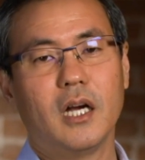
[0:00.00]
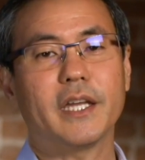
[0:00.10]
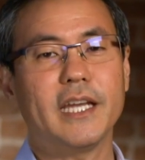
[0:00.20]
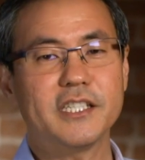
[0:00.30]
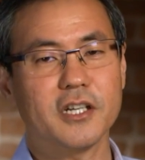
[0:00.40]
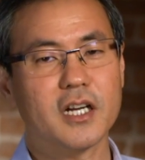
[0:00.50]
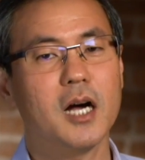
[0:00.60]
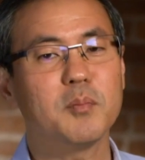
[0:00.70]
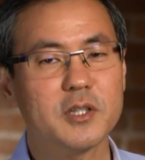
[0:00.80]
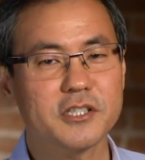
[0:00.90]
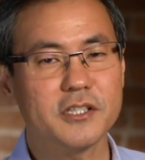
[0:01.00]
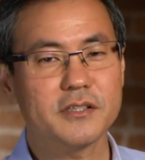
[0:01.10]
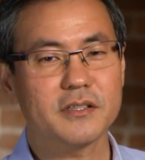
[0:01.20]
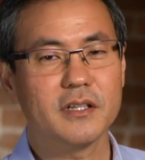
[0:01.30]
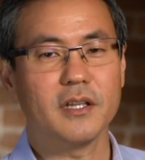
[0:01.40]
Acacia
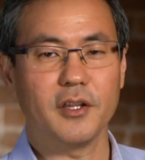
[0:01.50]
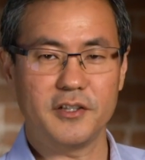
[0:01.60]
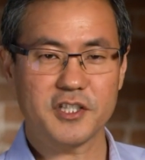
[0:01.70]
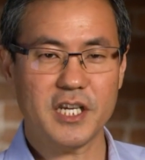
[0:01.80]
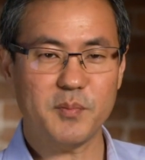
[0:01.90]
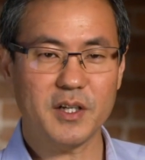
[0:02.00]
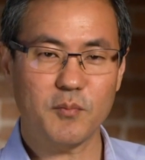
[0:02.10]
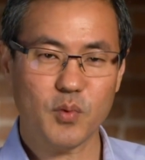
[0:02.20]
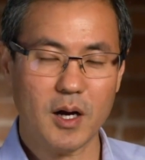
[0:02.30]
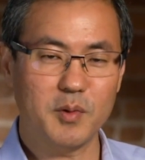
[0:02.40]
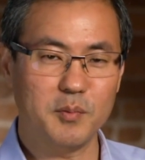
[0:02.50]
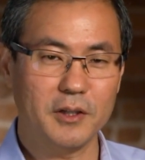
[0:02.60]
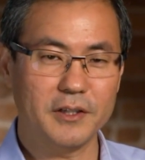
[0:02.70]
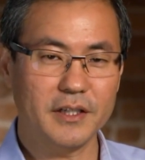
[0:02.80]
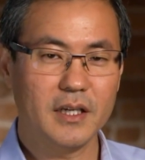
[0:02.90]
accomplishes the shaping of
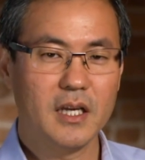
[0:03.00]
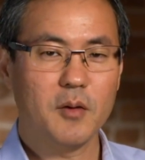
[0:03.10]
probability